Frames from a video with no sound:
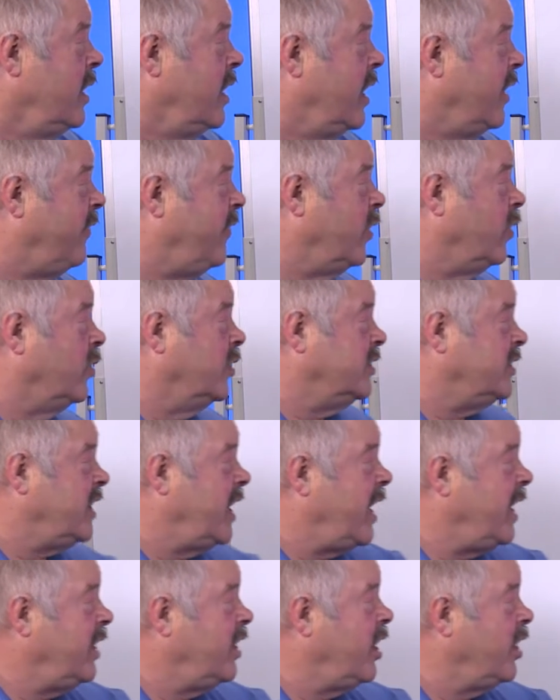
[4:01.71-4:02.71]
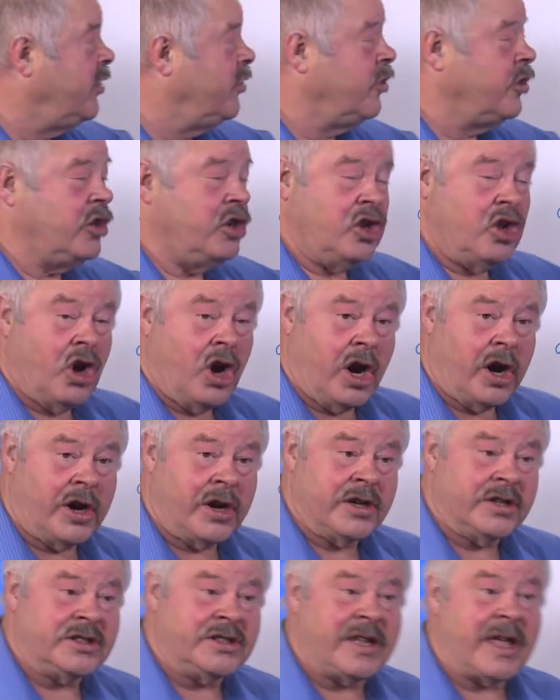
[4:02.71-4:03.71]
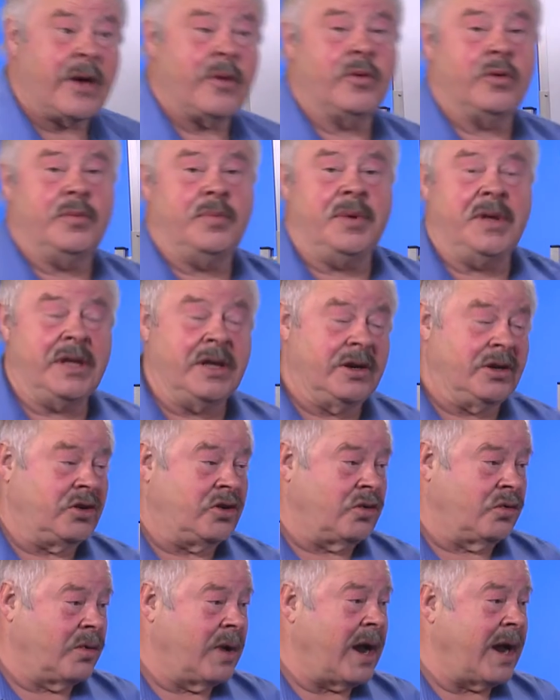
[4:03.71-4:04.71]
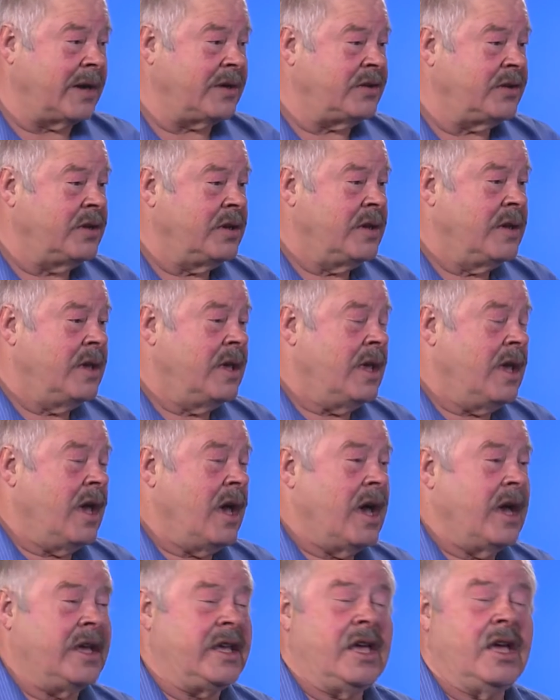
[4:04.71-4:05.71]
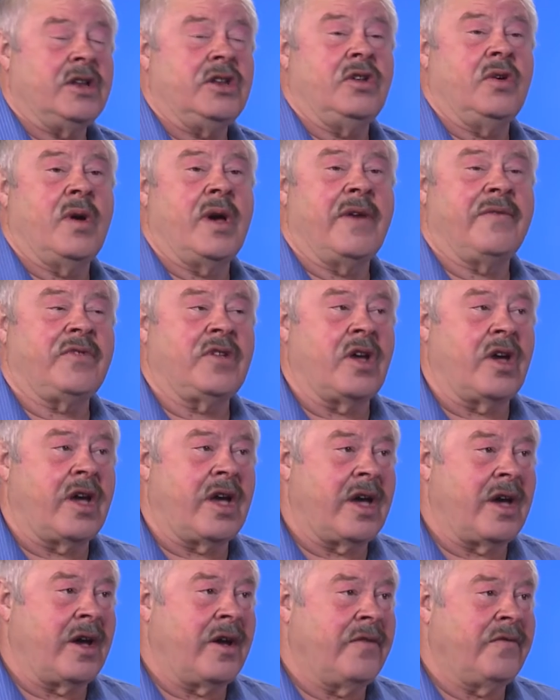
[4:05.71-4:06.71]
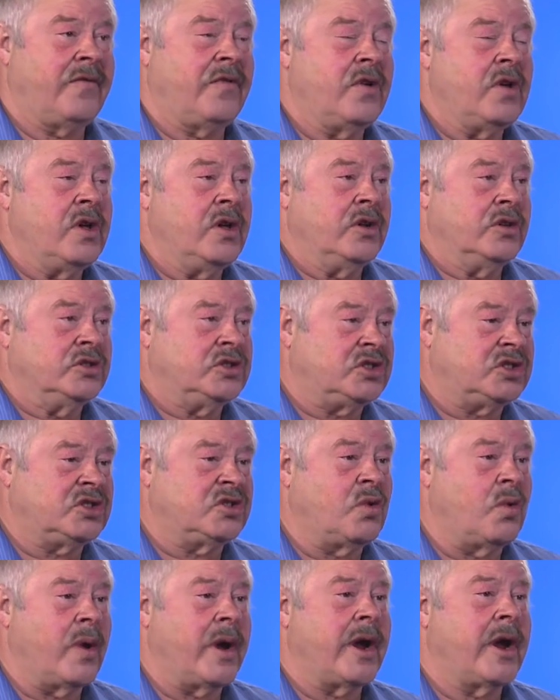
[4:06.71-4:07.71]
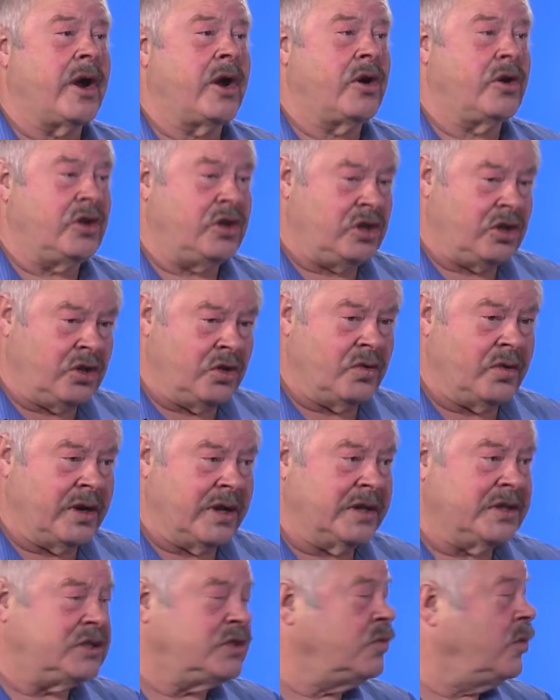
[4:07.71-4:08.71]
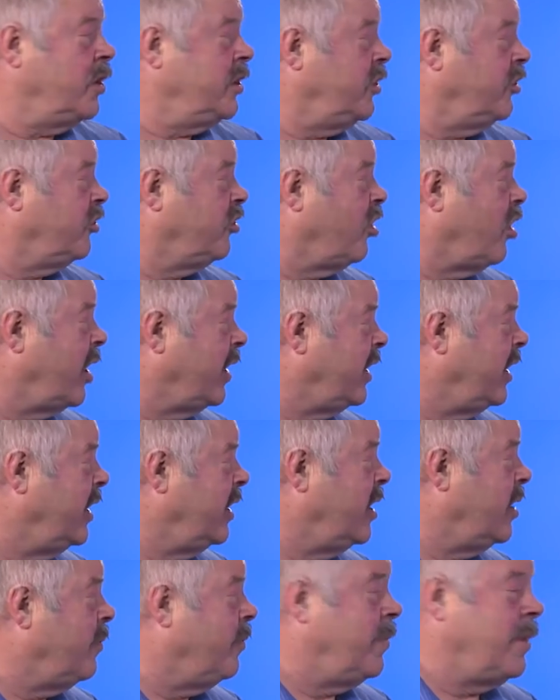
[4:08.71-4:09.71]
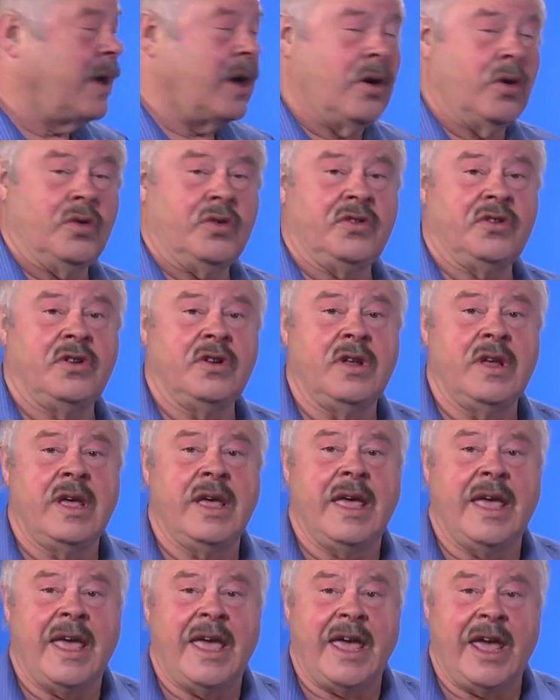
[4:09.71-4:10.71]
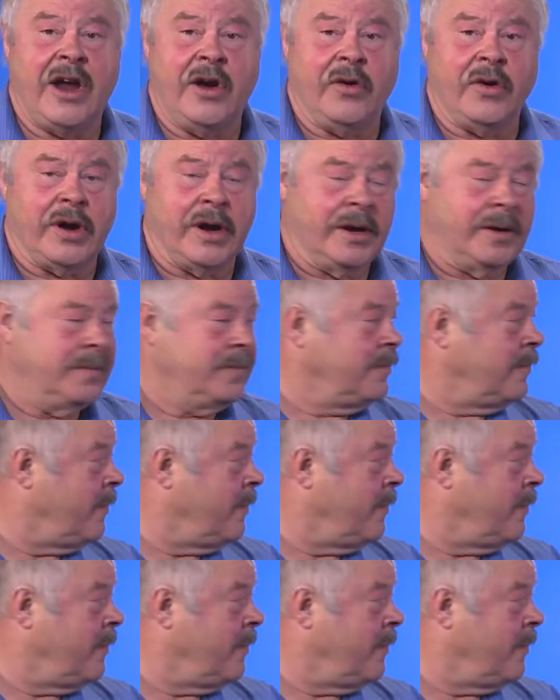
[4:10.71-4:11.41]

If it was 800 yards, that would be incorrect. Again, you have to have square units when you're talking about area.